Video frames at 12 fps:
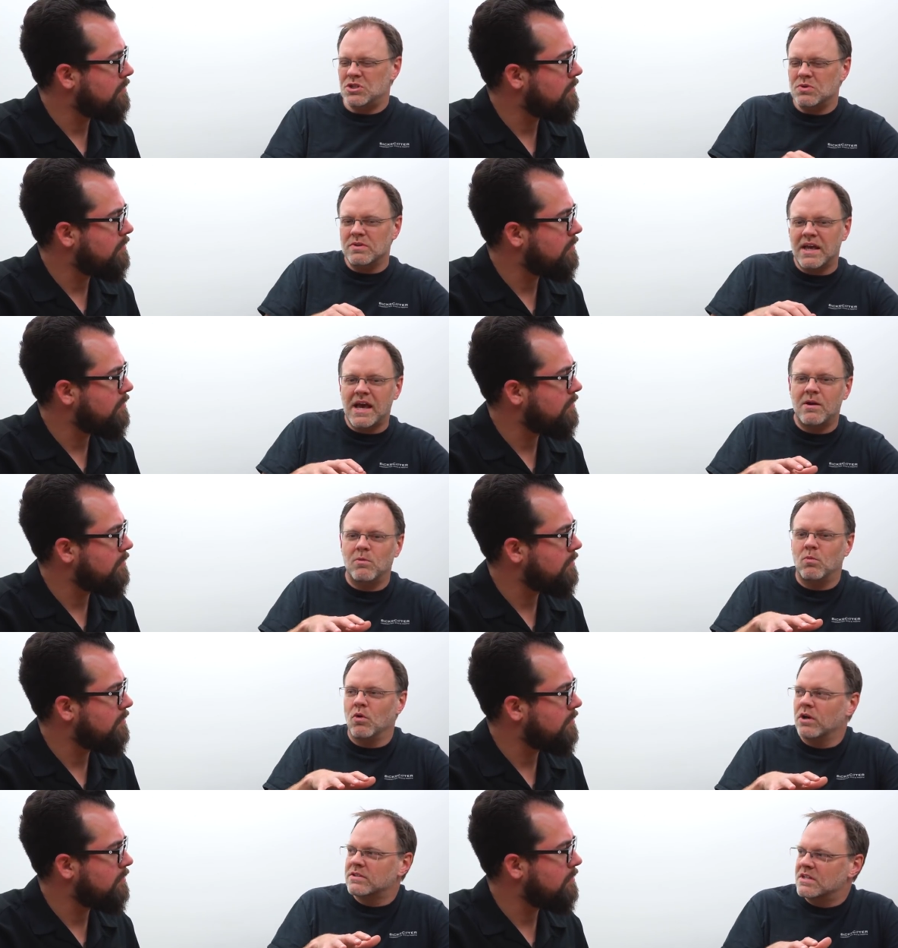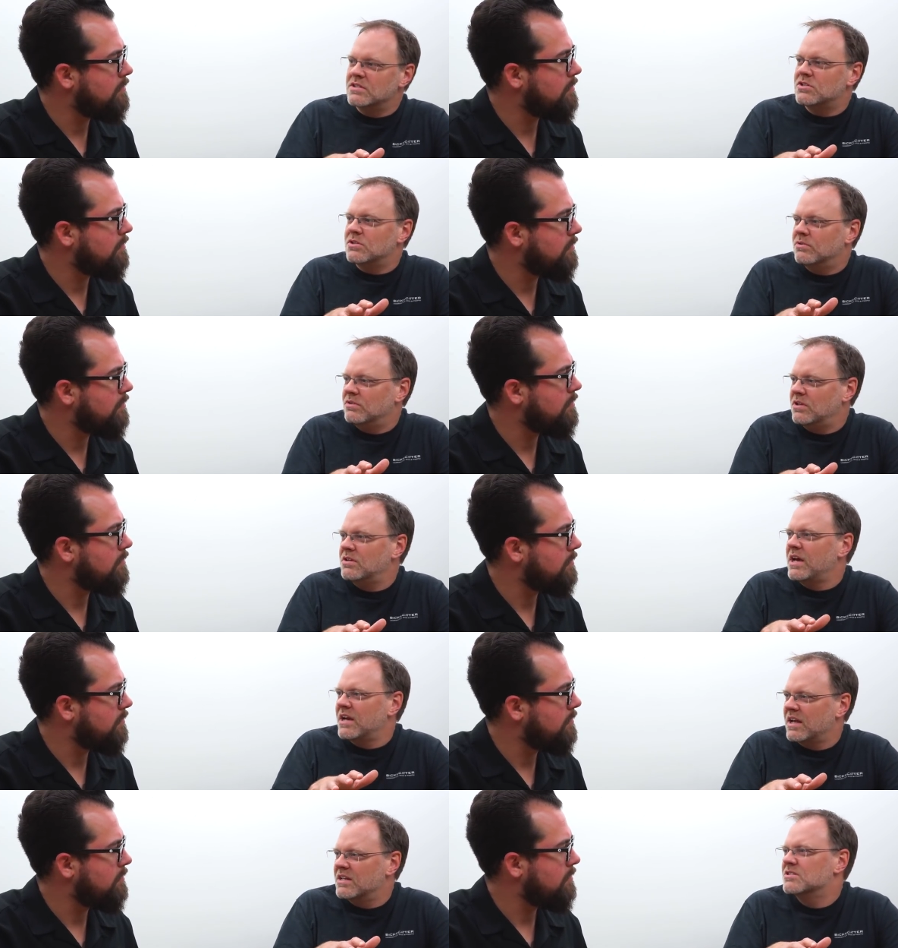Speaker 1: Once you get worked into,
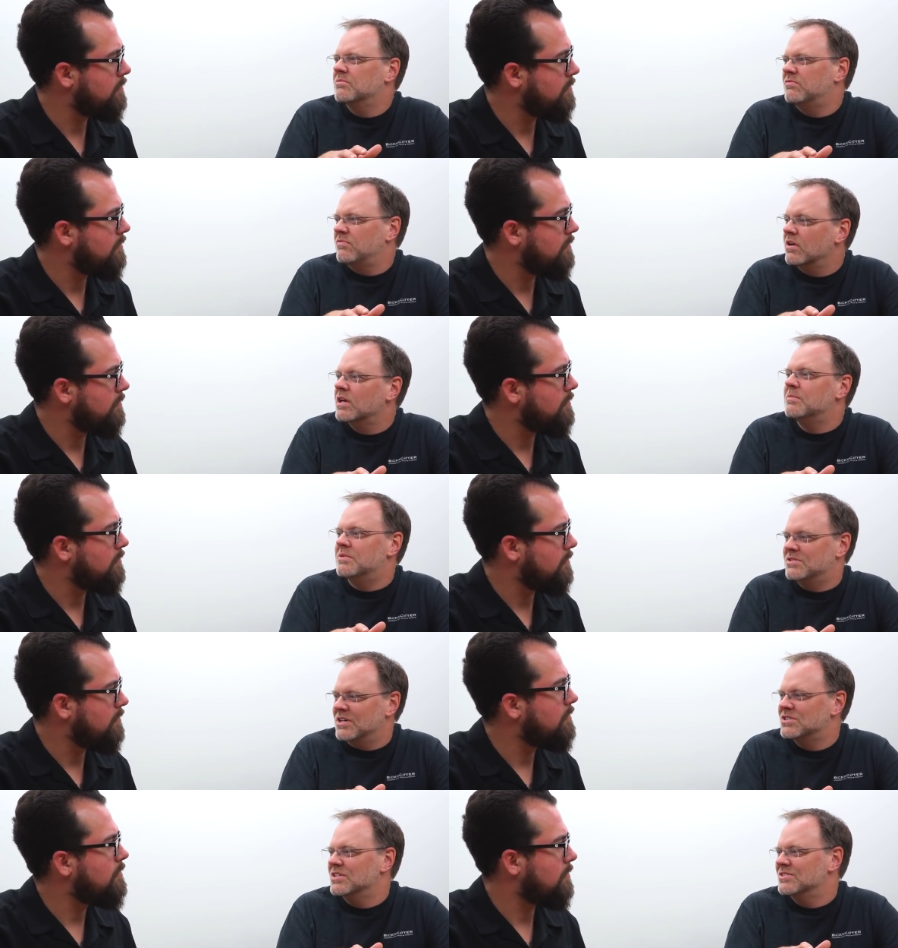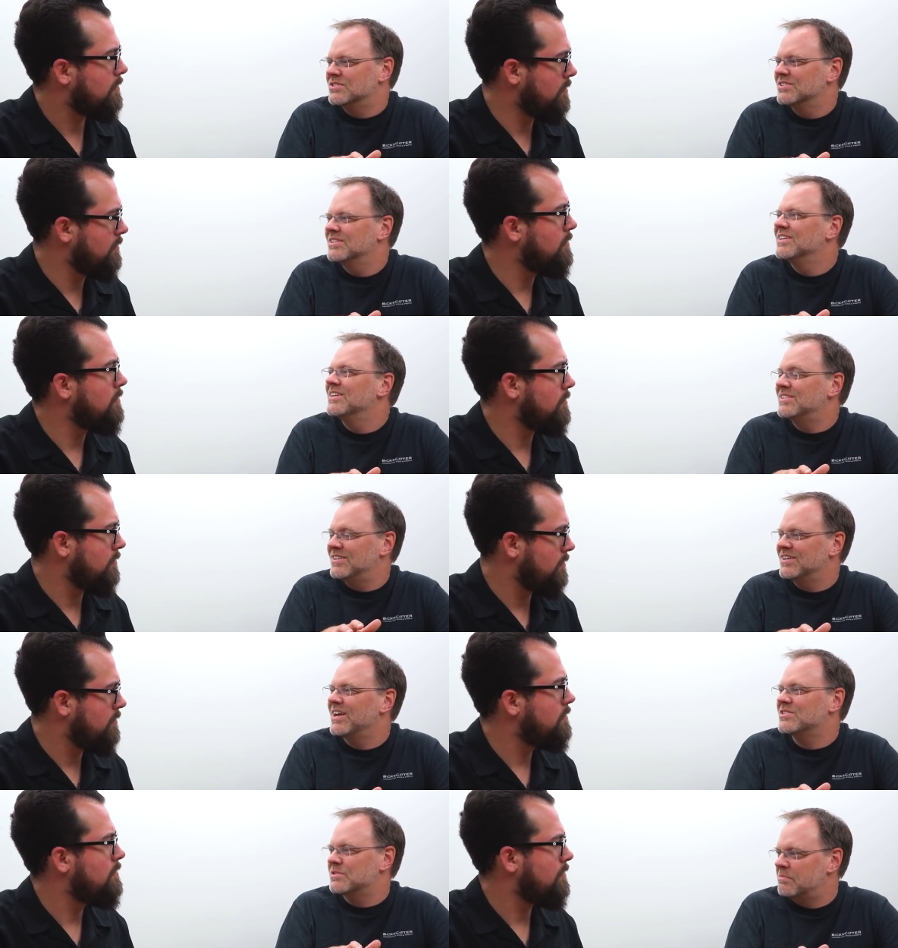you got to get in some funky positions mm-hmm.
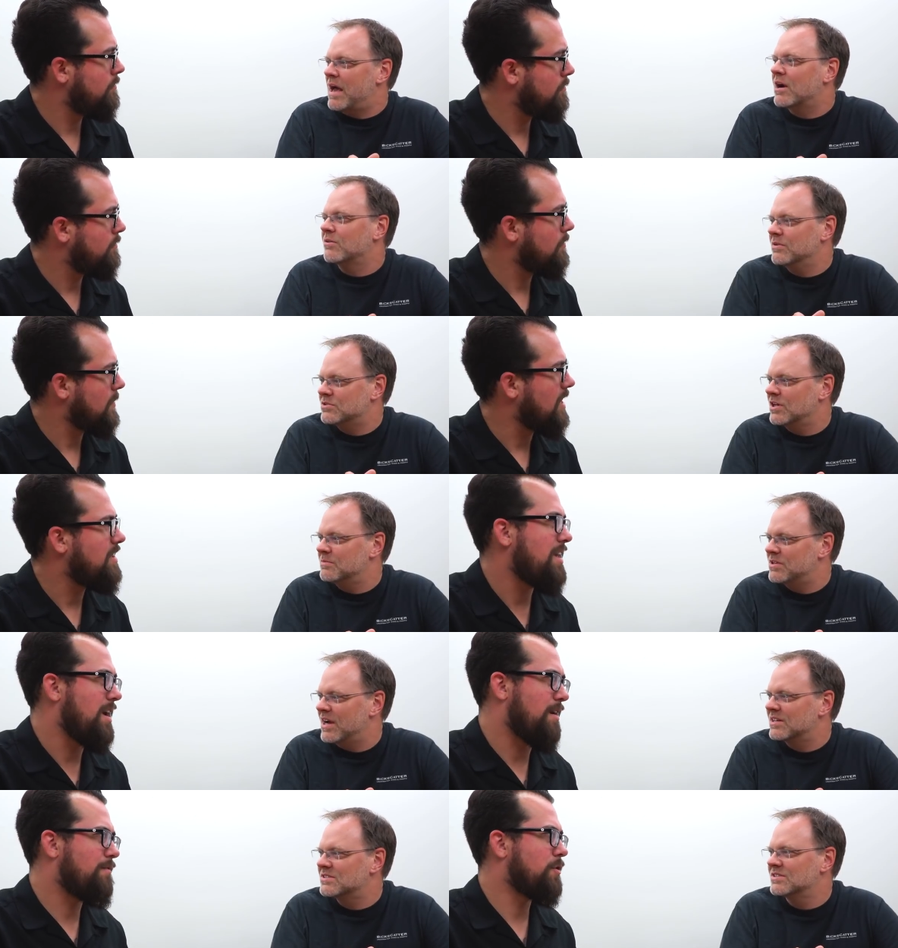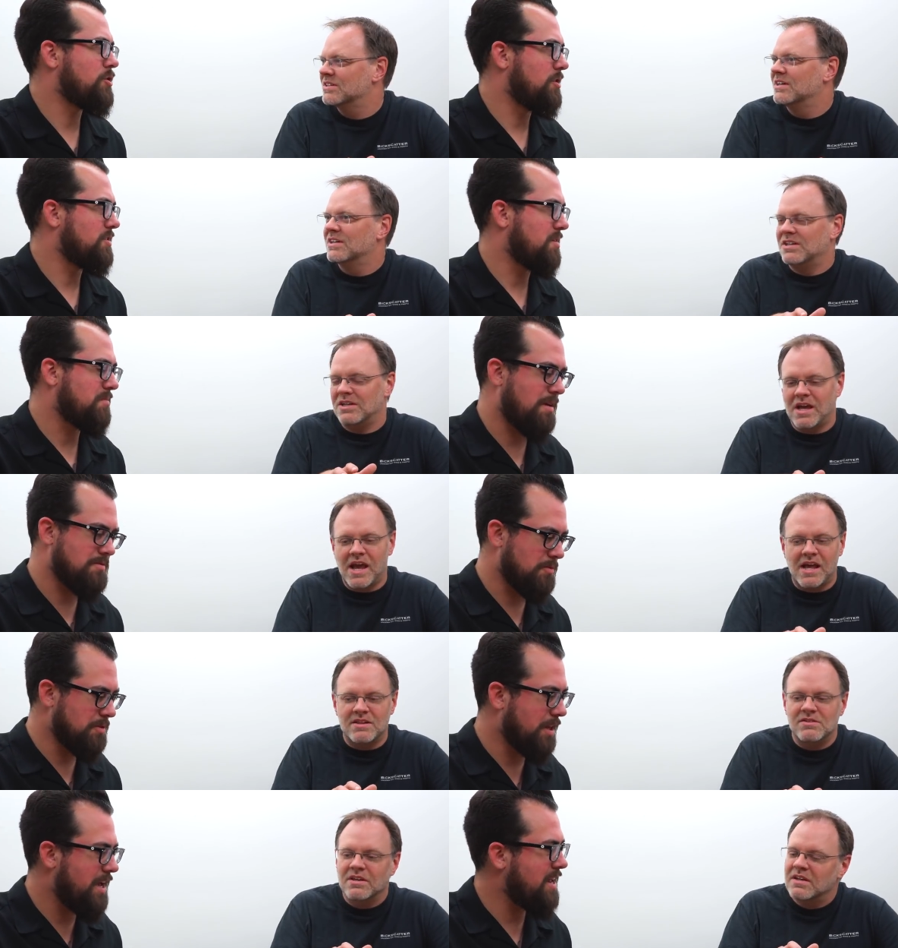to get some macro subjects. Yeah,
Speaker 2: for sure. Sometimes
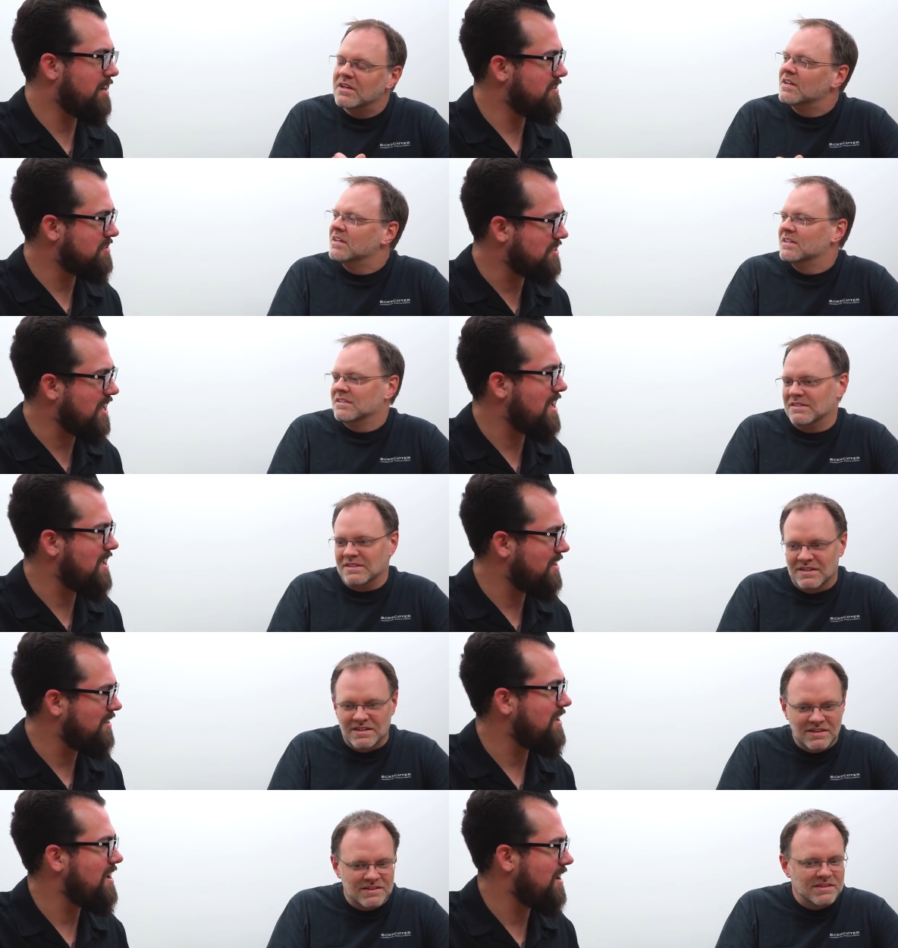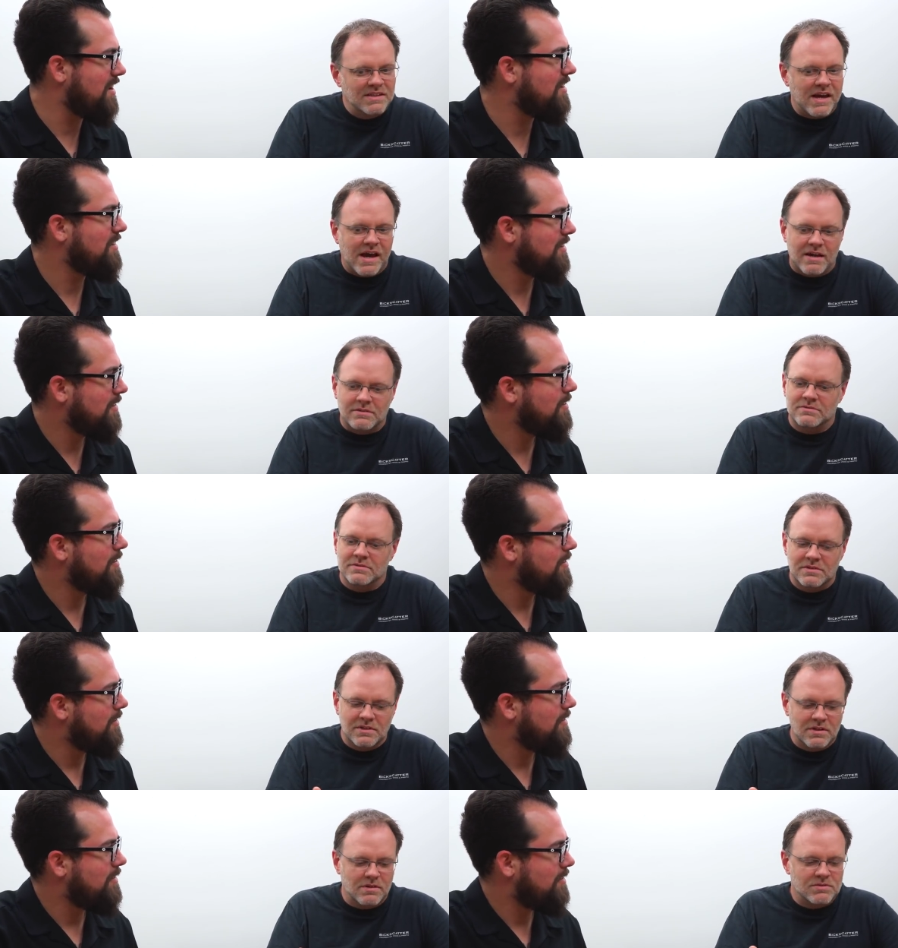and, we're laying in the sand. Yeah. Yeah.
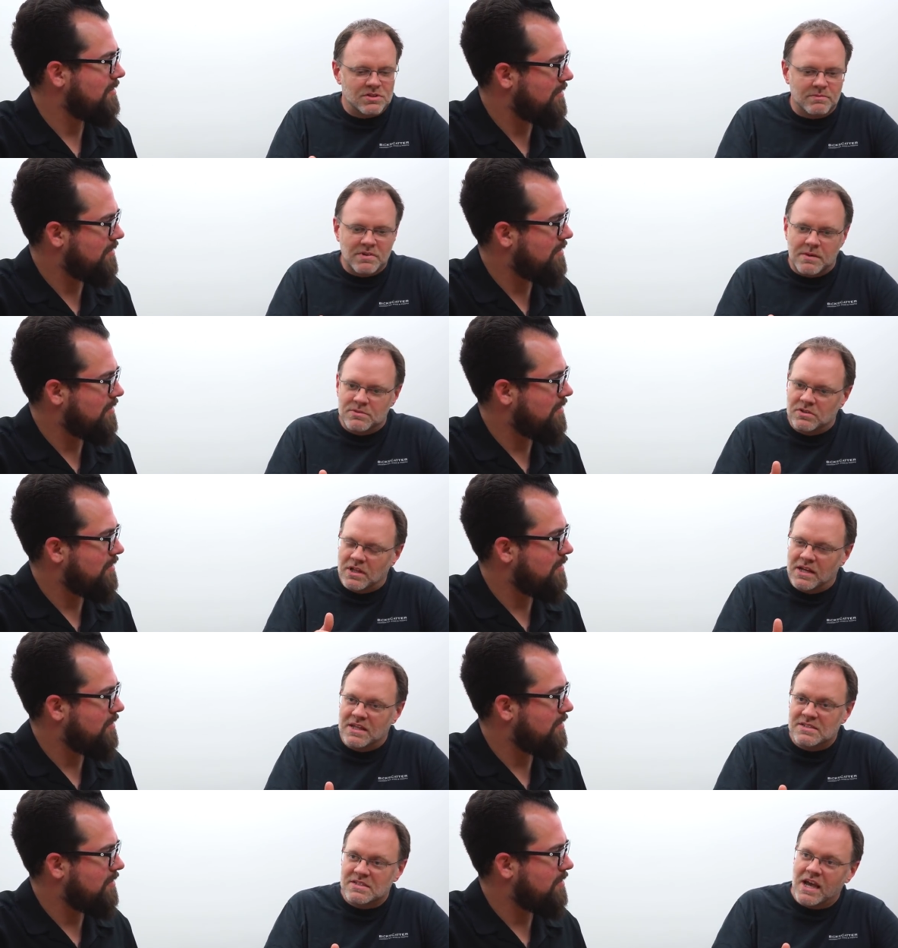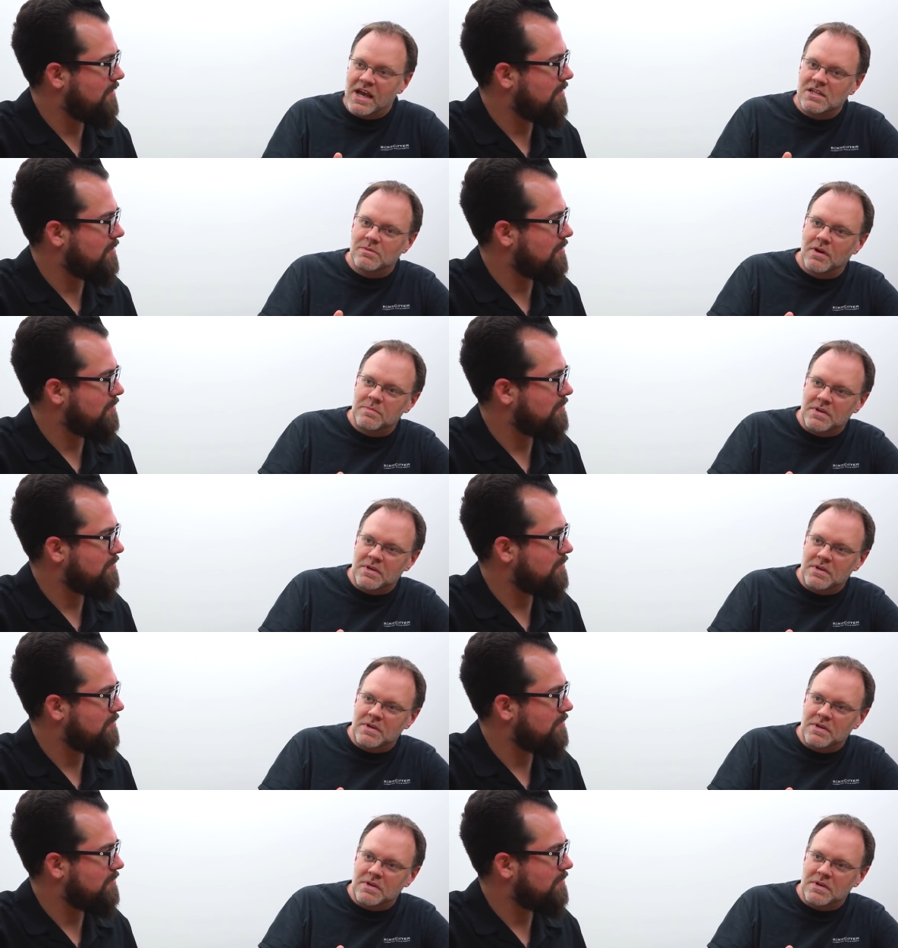
Speaker 1: You know, sometimes you're laying in sand,